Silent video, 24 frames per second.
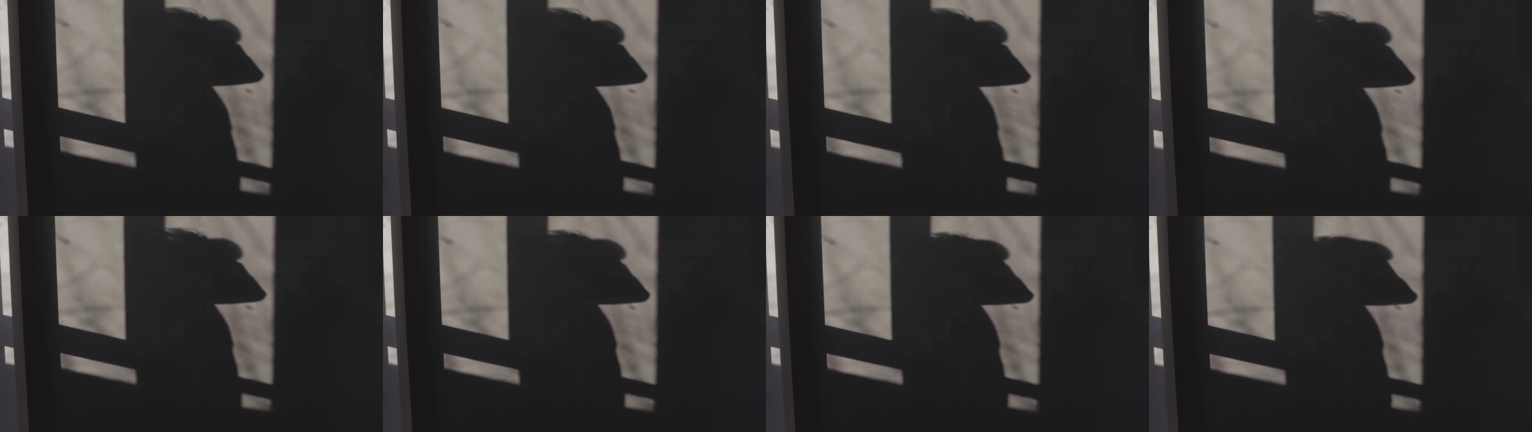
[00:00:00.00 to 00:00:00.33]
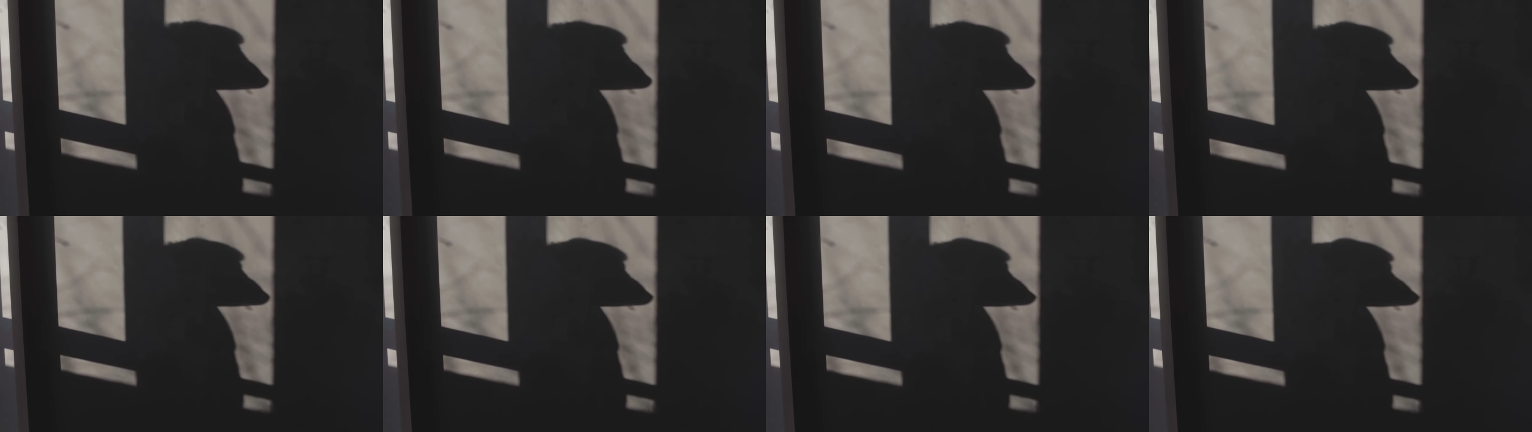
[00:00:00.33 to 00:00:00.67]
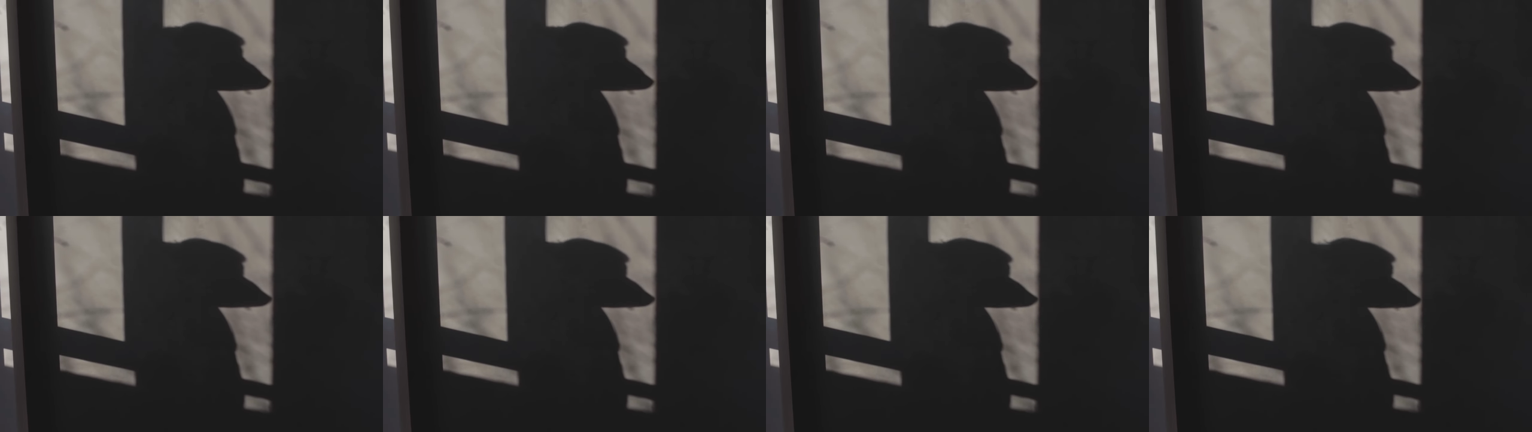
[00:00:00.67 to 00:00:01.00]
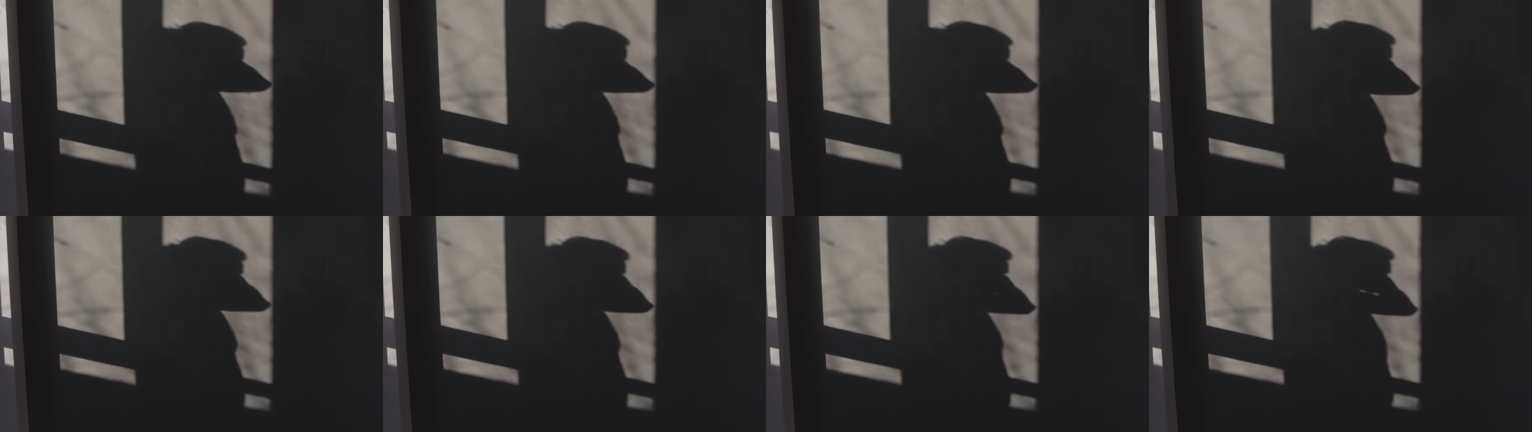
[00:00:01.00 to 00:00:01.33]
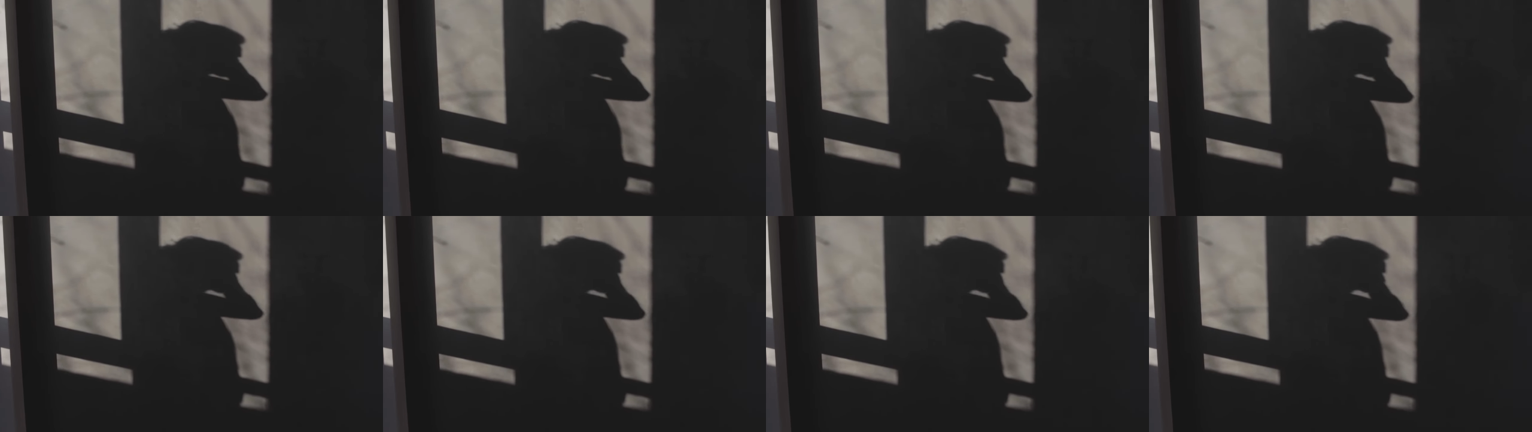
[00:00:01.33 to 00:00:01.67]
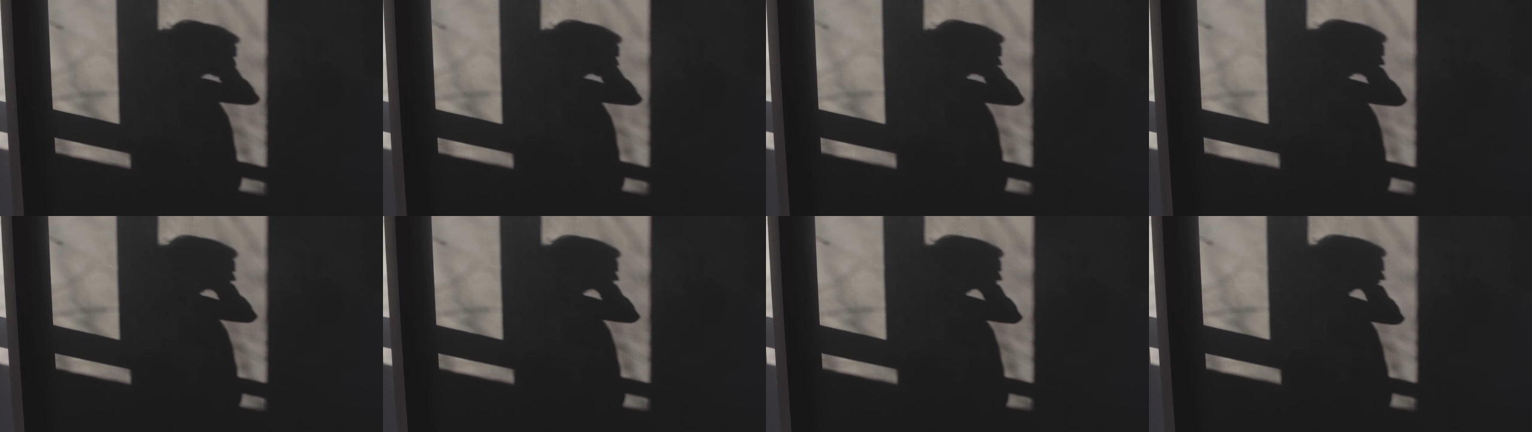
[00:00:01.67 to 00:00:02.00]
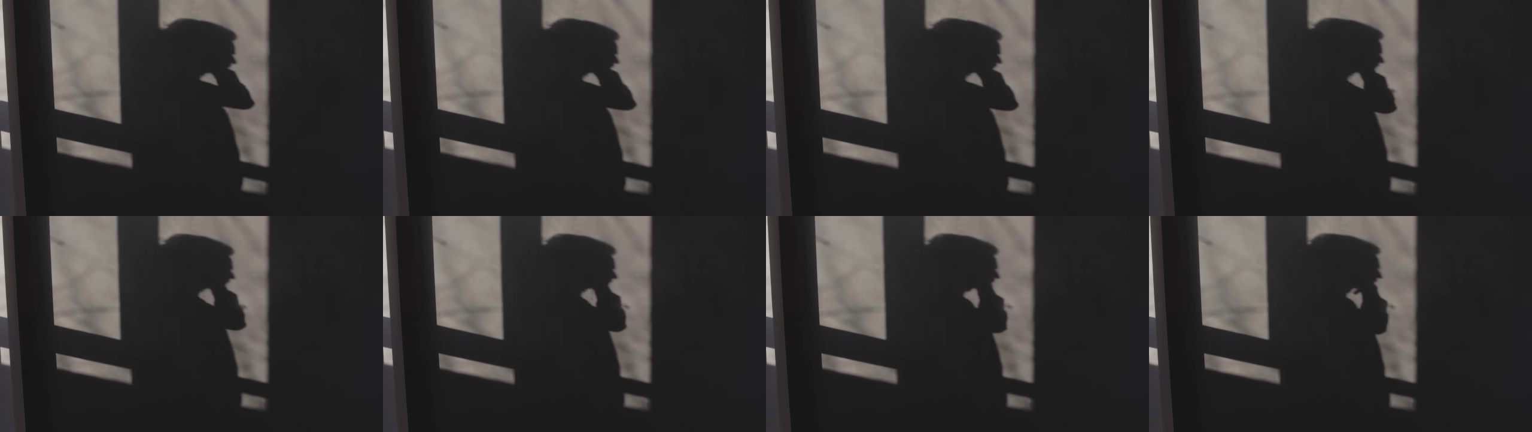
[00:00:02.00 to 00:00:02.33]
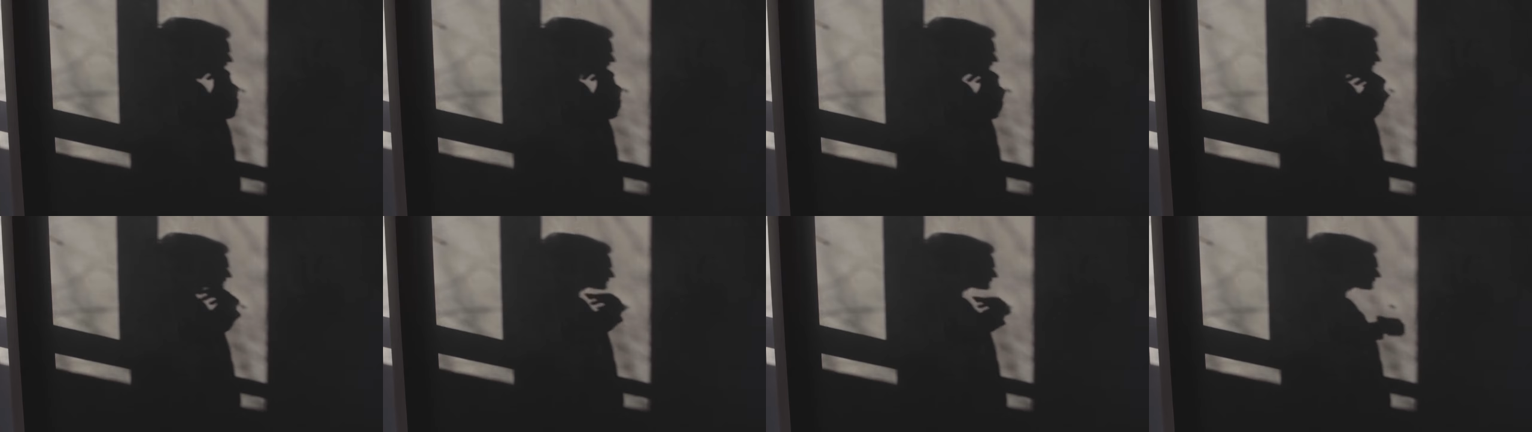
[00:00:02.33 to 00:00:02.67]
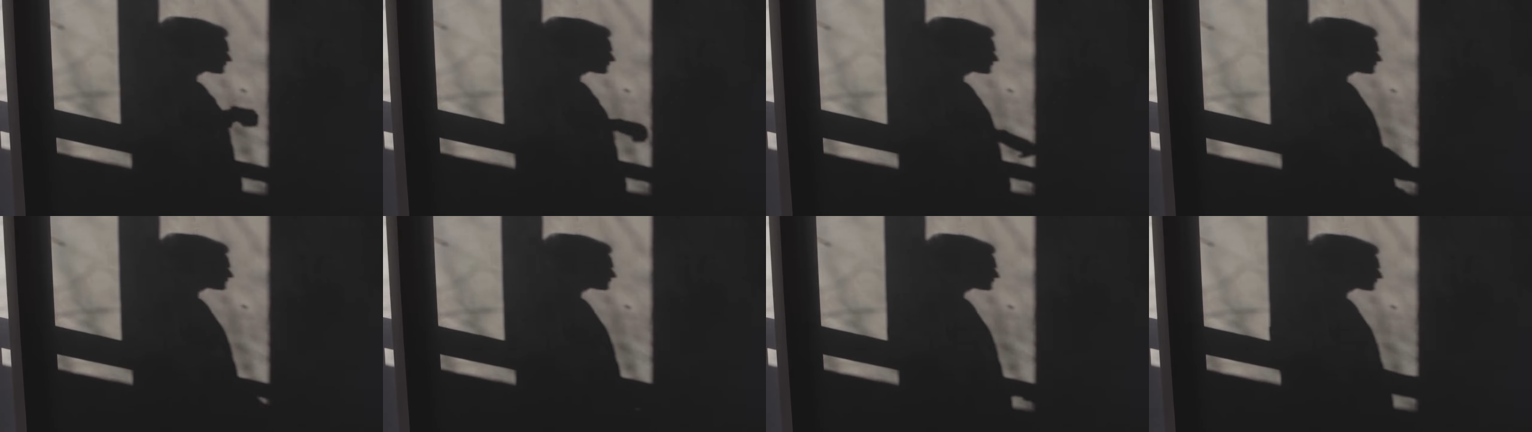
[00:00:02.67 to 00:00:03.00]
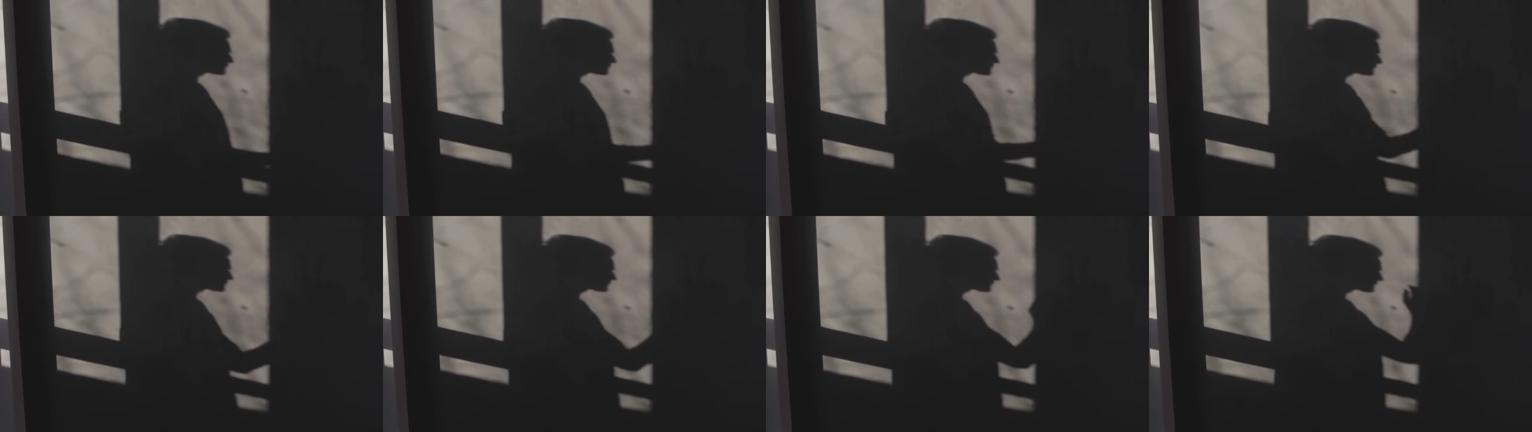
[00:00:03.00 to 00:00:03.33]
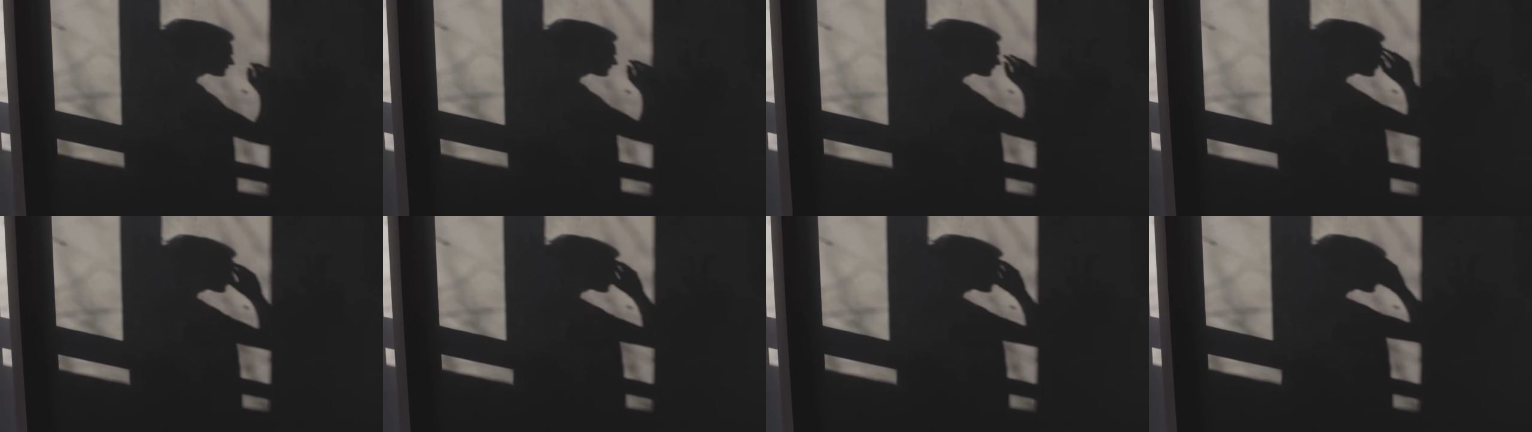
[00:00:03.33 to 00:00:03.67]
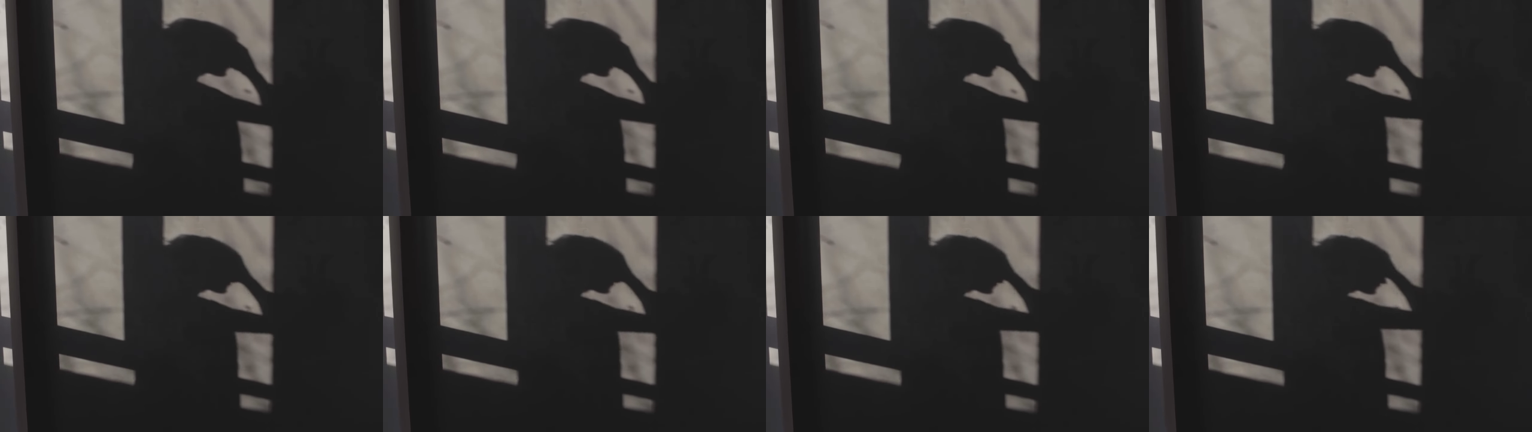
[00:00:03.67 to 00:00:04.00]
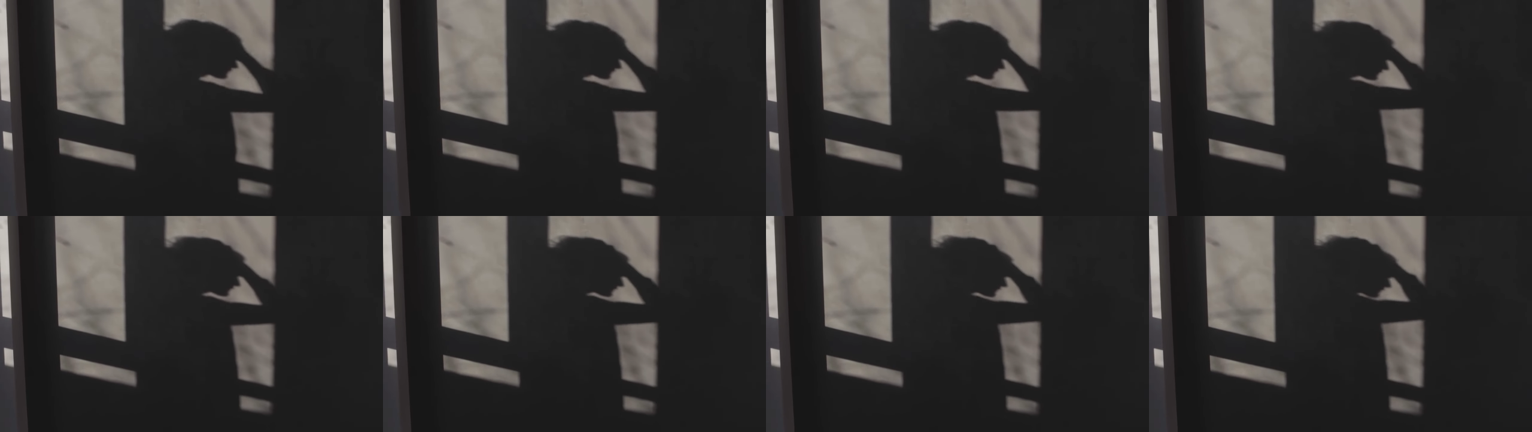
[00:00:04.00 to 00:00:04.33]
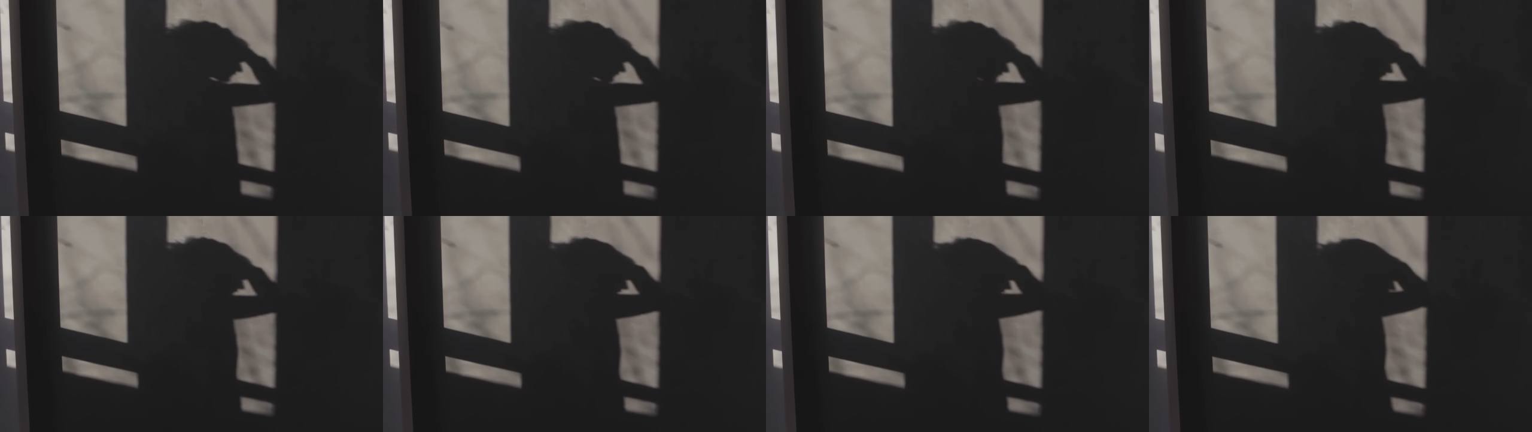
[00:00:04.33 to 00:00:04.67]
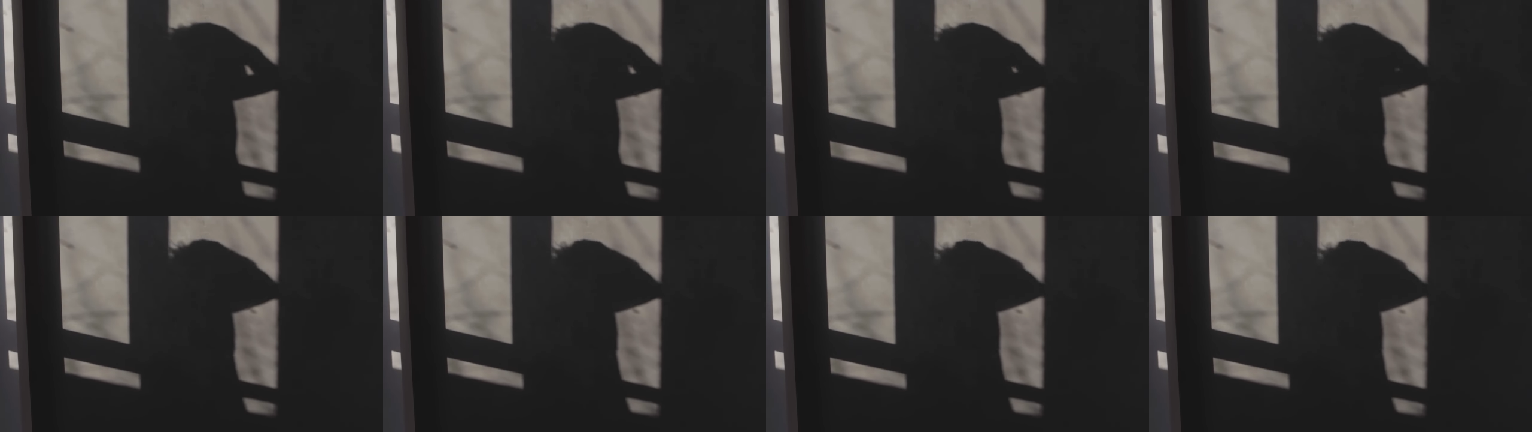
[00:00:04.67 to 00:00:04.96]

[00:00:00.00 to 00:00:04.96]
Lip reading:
Nobody's mouth can be seen.